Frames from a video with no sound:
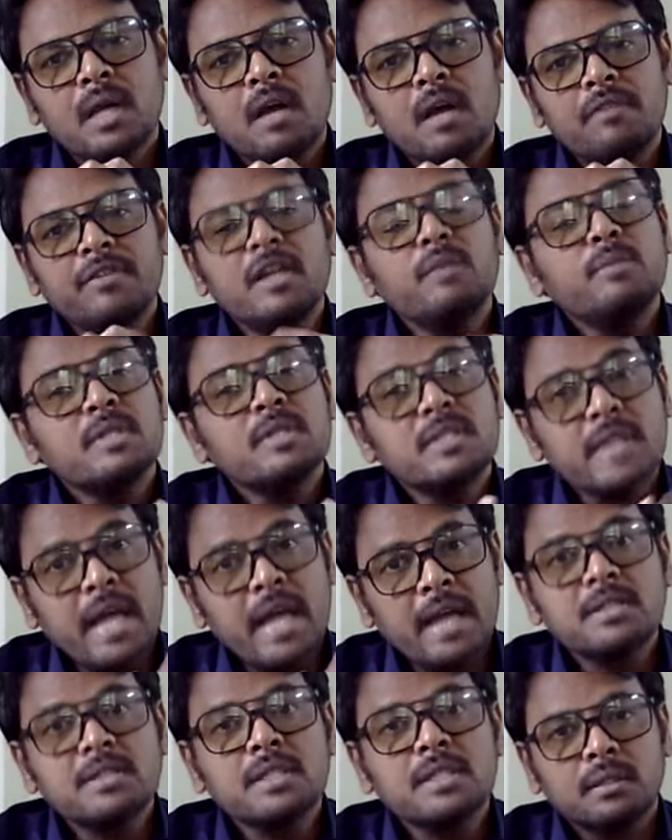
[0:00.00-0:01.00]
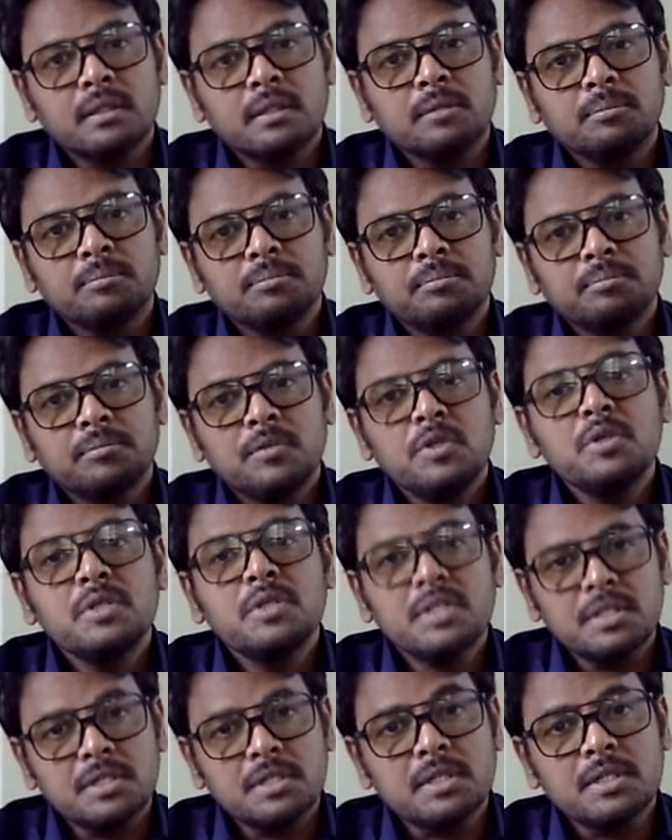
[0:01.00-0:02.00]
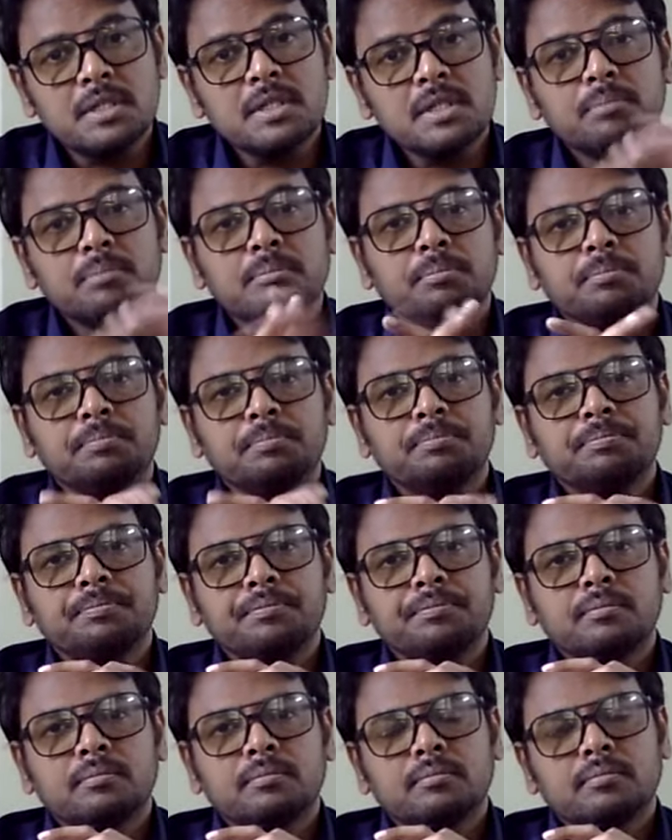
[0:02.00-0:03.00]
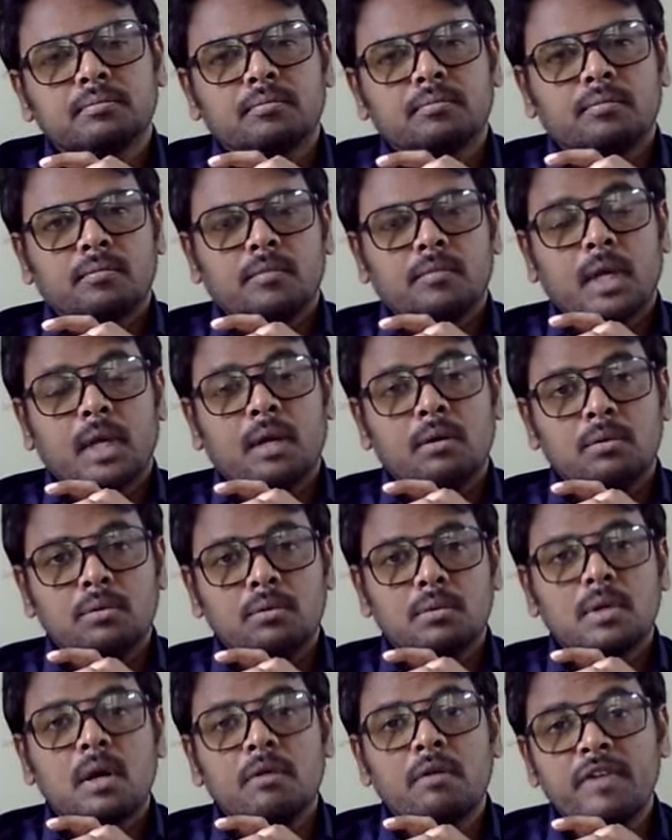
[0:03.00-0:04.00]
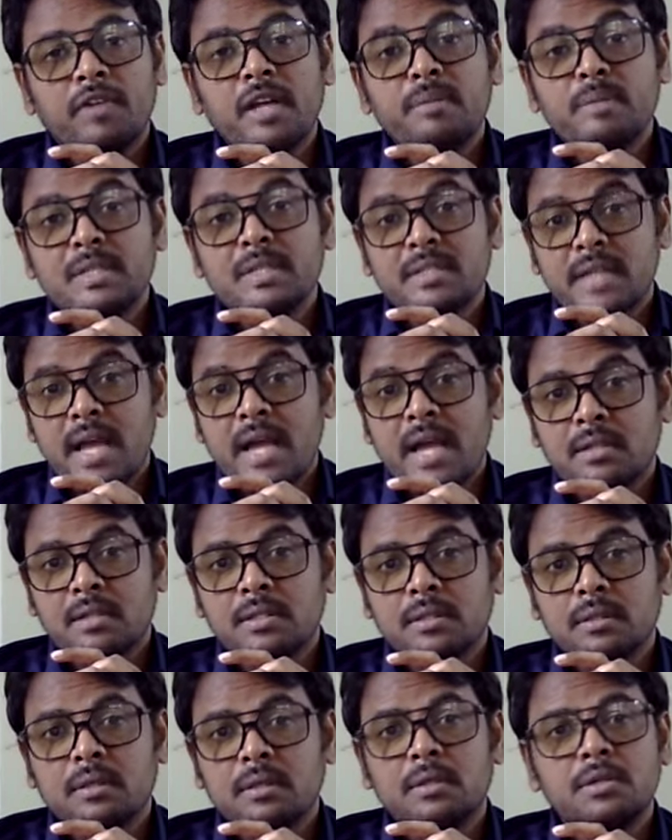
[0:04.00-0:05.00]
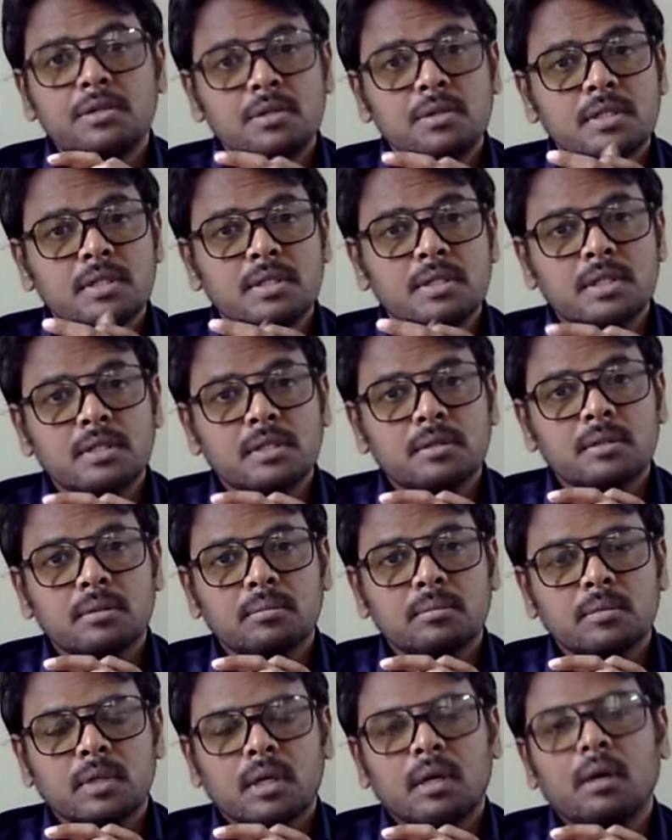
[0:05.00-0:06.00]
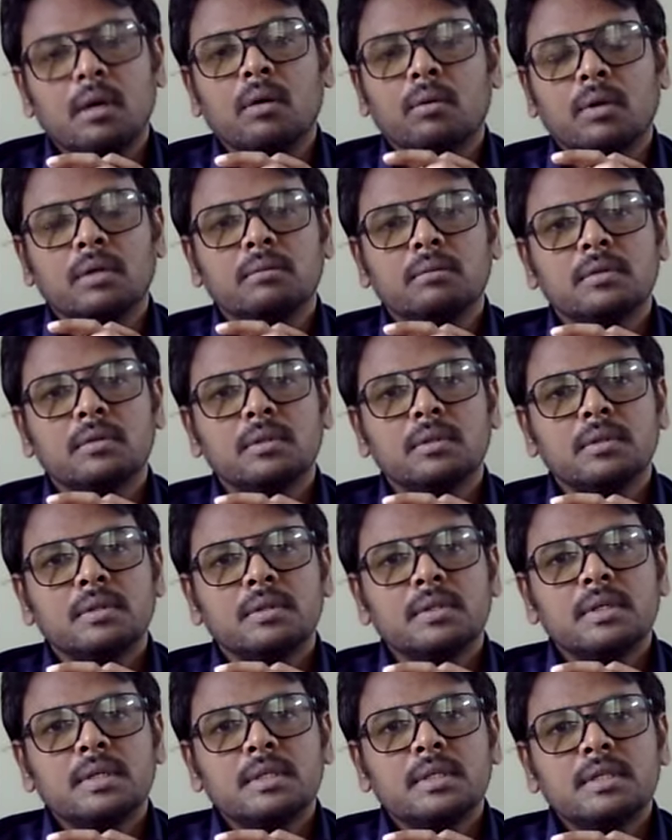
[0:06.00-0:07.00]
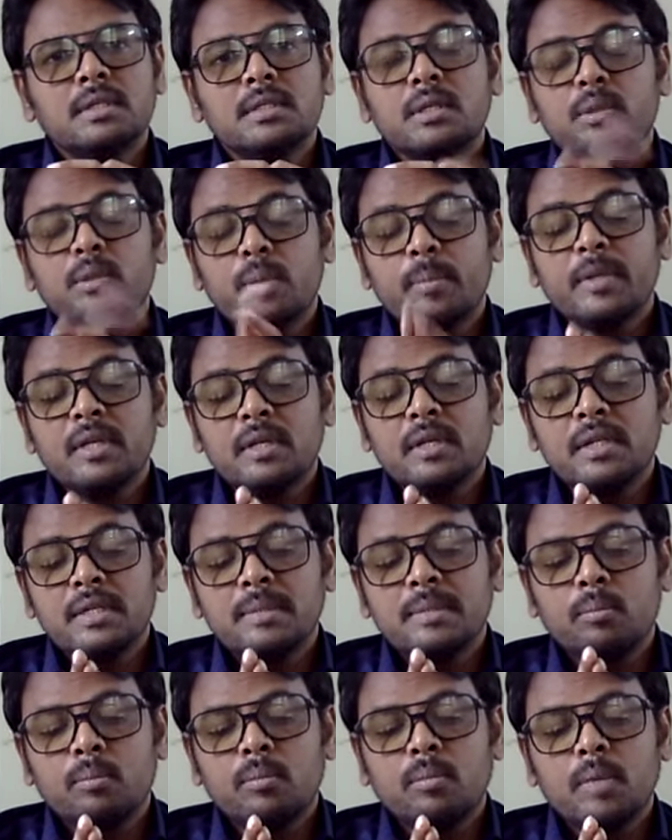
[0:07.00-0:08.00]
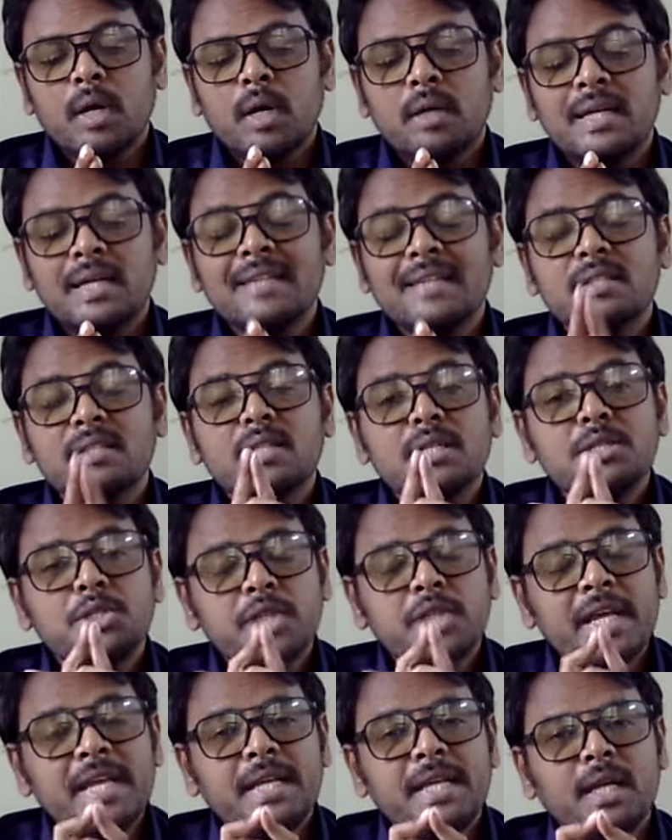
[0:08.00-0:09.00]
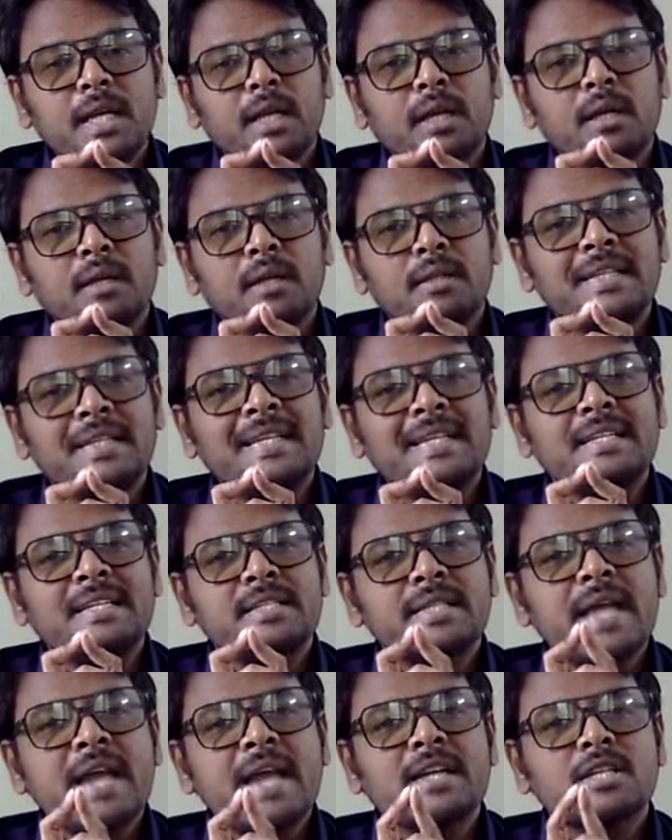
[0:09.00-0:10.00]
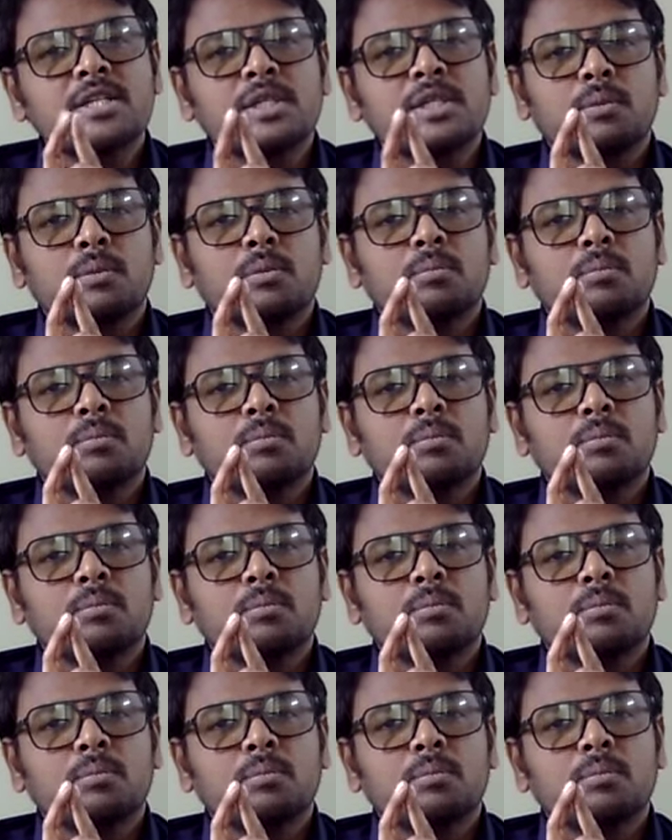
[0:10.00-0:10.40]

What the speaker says: A famous actor uses it. Oh, a famous actor uses it. Oh, so rather than taking the exact